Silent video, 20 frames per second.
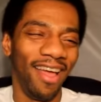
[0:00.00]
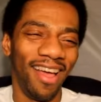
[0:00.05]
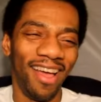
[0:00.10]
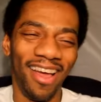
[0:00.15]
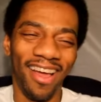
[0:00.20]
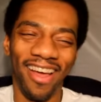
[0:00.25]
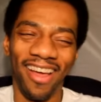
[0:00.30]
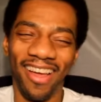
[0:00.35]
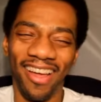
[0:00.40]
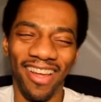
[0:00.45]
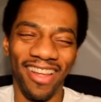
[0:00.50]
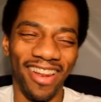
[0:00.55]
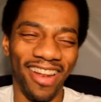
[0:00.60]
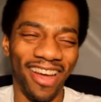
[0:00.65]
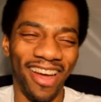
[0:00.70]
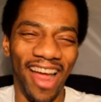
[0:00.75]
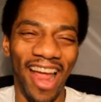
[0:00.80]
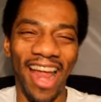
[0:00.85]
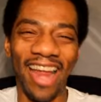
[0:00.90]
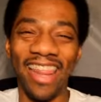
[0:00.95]
oh,
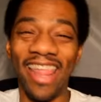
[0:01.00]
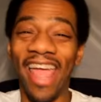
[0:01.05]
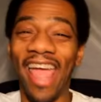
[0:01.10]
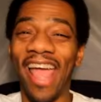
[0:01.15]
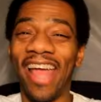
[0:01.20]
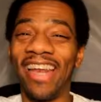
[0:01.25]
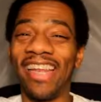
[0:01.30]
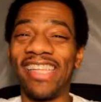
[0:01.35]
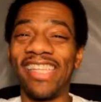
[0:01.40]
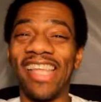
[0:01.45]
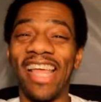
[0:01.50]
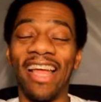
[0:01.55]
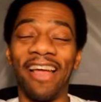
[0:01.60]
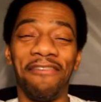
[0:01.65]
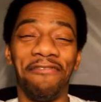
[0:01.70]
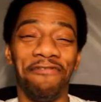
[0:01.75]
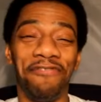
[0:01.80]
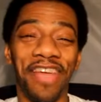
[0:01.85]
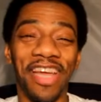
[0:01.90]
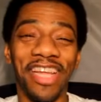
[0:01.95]
Lord. And they had to sing
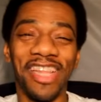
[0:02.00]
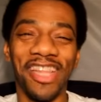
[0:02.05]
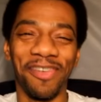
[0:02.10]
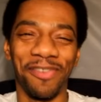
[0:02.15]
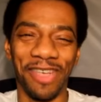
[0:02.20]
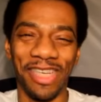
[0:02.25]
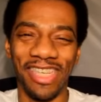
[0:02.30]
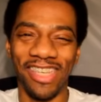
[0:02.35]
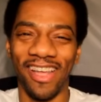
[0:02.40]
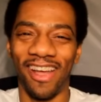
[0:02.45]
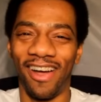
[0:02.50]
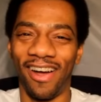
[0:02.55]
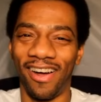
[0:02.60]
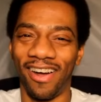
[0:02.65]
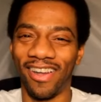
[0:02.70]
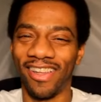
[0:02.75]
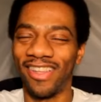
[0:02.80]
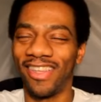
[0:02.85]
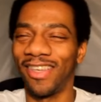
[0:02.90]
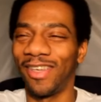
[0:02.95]
a victory
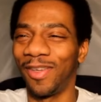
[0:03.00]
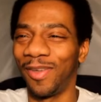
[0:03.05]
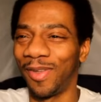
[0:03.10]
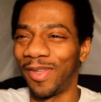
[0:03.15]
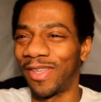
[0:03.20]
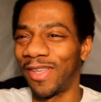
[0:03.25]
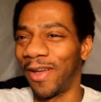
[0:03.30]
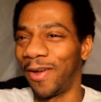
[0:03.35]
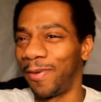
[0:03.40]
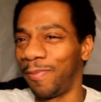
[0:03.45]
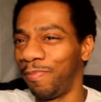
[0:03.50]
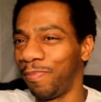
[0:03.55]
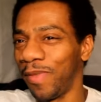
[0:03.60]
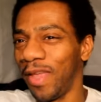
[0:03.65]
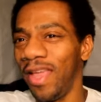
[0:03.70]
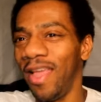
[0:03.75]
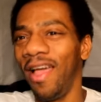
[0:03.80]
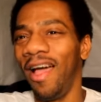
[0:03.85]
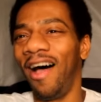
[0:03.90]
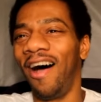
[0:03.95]
song, too. So,
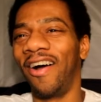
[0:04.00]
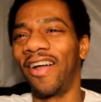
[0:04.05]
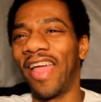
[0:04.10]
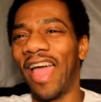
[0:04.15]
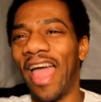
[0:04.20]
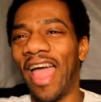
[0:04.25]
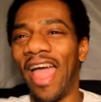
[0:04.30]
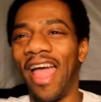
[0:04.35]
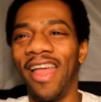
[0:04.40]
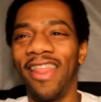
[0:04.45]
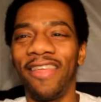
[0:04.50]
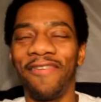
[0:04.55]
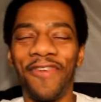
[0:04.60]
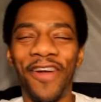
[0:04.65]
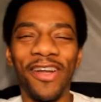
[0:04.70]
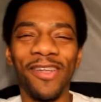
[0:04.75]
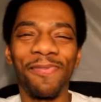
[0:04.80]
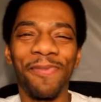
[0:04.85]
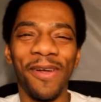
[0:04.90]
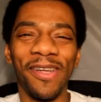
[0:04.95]
okay. The
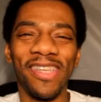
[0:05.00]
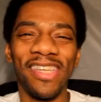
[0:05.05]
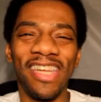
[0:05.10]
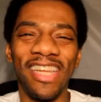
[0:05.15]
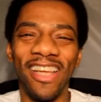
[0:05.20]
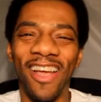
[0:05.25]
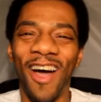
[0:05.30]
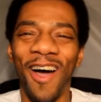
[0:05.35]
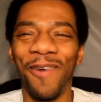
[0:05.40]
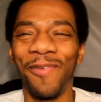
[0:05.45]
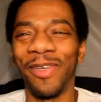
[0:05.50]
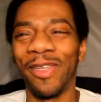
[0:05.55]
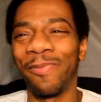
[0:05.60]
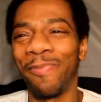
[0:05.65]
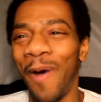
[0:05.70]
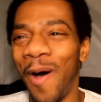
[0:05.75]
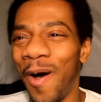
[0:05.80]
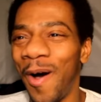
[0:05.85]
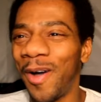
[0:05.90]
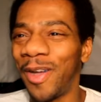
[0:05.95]
first person he called was
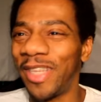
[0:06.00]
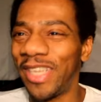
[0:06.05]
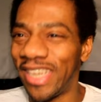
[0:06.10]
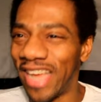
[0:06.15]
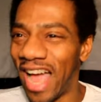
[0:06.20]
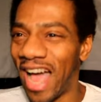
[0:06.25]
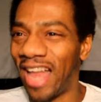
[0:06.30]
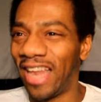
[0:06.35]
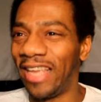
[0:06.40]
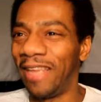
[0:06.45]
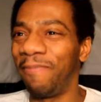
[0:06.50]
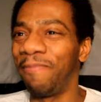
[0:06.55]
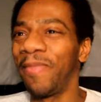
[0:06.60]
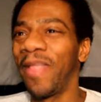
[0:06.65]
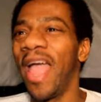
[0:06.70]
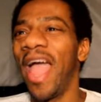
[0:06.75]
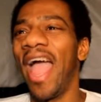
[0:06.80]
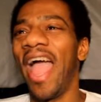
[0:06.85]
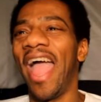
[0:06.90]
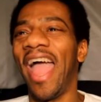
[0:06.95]
Paul Jolley.
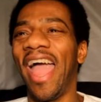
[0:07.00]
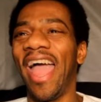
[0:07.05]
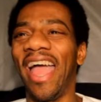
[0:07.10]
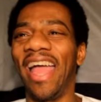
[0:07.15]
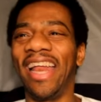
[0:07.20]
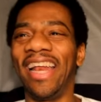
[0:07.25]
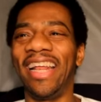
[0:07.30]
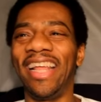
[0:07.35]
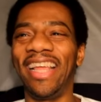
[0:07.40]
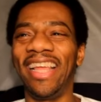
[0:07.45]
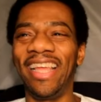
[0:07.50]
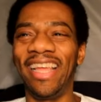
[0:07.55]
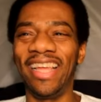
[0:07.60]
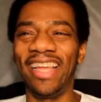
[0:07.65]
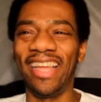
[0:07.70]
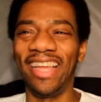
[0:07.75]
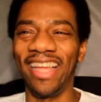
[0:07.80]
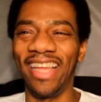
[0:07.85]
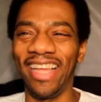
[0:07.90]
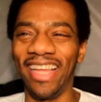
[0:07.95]
And
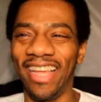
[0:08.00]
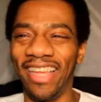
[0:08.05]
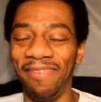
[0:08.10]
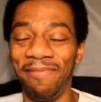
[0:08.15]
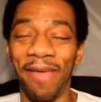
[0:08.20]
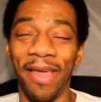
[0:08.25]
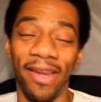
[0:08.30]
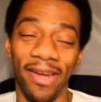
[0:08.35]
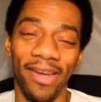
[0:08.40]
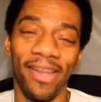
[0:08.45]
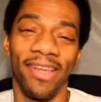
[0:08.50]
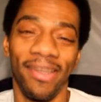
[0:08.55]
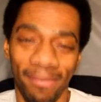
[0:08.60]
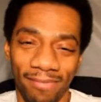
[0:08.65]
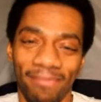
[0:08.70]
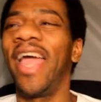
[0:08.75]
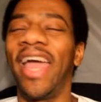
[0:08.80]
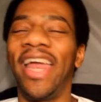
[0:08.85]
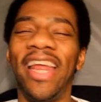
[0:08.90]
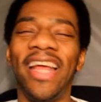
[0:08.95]
he made it
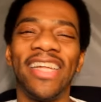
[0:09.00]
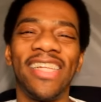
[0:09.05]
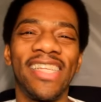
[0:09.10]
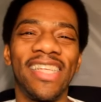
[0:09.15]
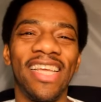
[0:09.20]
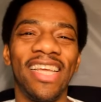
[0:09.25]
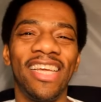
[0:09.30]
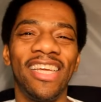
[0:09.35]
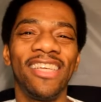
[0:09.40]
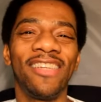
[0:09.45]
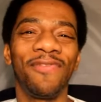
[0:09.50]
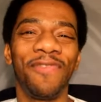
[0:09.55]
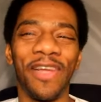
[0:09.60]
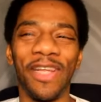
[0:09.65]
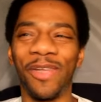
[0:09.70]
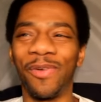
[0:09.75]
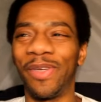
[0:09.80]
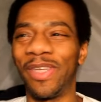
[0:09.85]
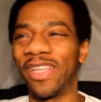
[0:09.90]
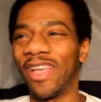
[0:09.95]
in, and he had to sing his
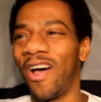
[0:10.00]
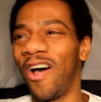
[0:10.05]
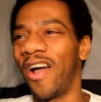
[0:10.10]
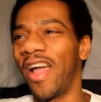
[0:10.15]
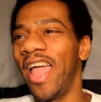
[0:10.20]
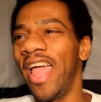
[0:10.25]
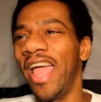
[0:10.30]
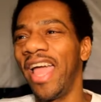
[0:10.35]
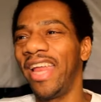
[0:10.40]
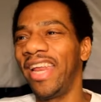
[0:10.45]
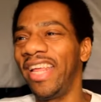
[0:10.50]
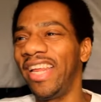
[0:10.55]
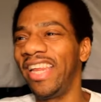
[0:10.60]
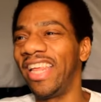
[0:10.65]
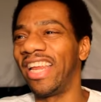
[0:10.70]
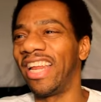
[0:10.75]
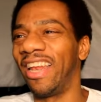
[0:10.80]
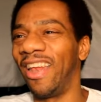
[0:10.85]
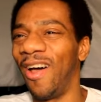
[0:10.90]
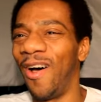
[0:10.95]
victory song. And he
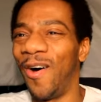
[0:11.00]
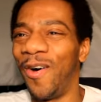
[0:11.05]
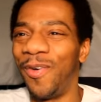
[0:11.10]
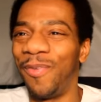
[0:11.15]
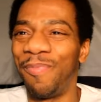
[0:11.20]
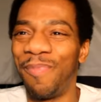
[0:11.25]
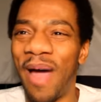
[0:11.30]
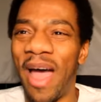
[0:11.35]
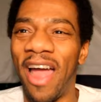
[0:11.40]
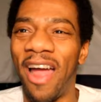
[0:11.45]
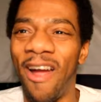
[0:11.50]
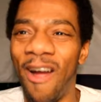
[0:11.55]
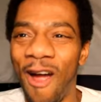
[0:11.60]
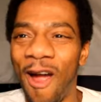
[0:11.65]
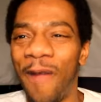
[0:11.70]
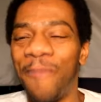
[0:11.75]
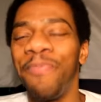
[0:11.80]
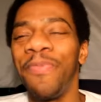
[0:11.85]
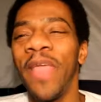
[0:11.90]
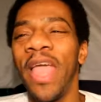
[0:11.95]
did Alone by
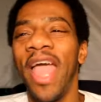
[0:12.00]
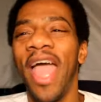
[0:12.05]
Heart.